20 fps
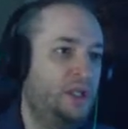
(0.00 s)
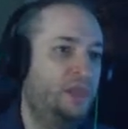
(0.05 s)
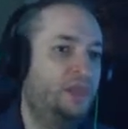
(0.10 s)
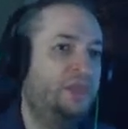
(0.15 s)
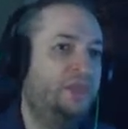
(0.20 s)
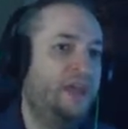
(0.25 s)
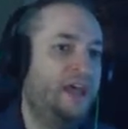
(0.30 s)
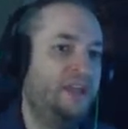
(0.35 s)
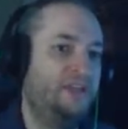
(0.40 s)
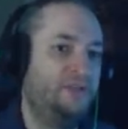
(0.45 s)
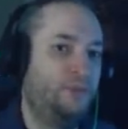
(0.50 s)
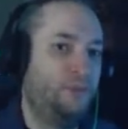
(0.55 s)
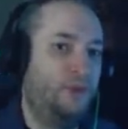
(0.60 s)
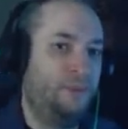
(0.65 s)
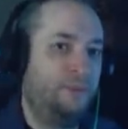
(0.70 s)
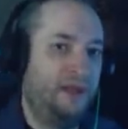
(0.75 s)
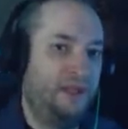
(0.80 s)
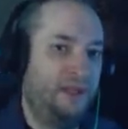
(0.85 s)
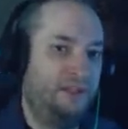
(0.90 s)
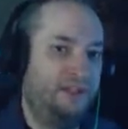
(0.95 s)
That's
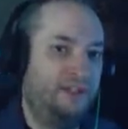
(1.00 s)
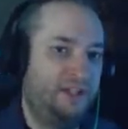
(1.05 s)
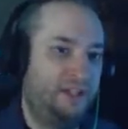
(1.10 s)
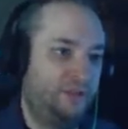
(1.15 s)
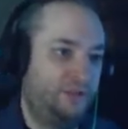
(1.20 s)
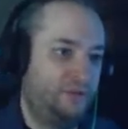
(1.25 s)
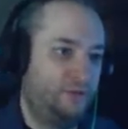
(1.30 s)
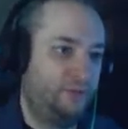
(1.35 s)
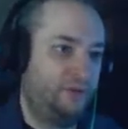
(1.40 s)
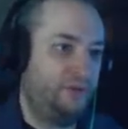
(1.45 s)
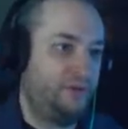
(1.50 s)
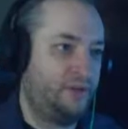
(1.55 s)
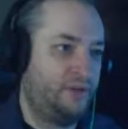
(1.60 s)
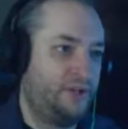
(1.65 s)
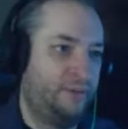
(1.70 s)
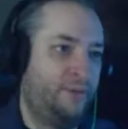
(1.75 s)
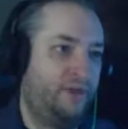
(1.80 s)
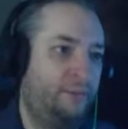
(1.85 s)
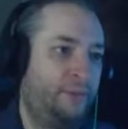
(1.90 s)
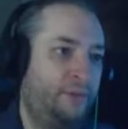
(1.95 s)
when my tickets are really going to
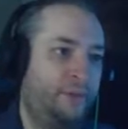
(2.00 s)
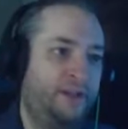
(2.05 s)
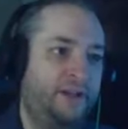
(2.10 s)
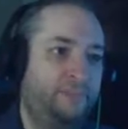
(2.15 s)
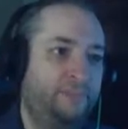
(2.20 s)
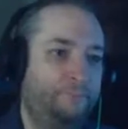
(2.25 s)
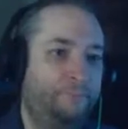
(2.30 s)
come into play.